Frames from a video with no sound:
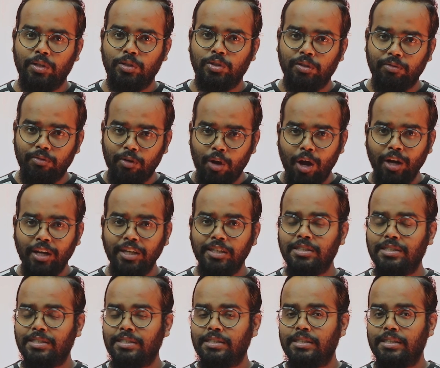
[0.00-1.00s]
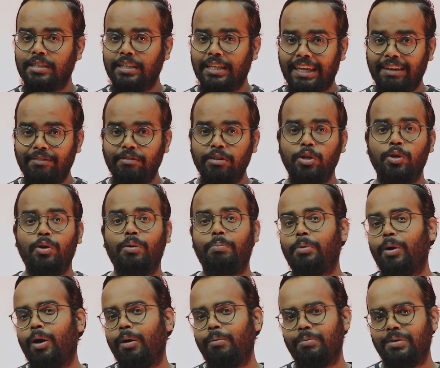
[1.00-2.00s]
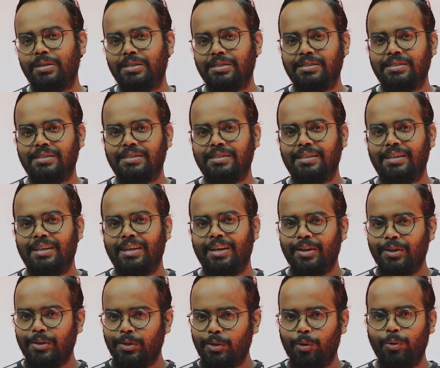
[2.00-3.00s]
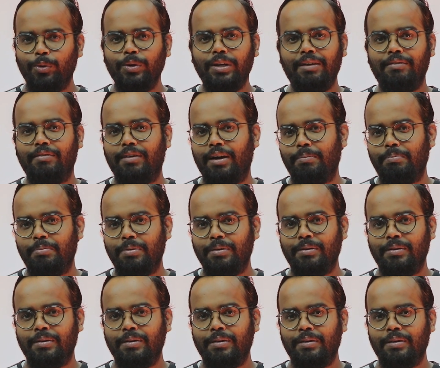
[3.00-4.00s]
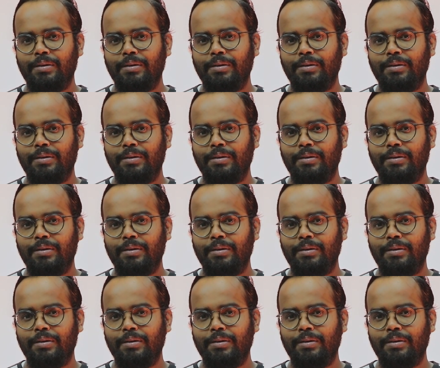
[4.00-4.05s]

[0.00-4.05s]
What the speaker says: So if God has given you a promise, don't give up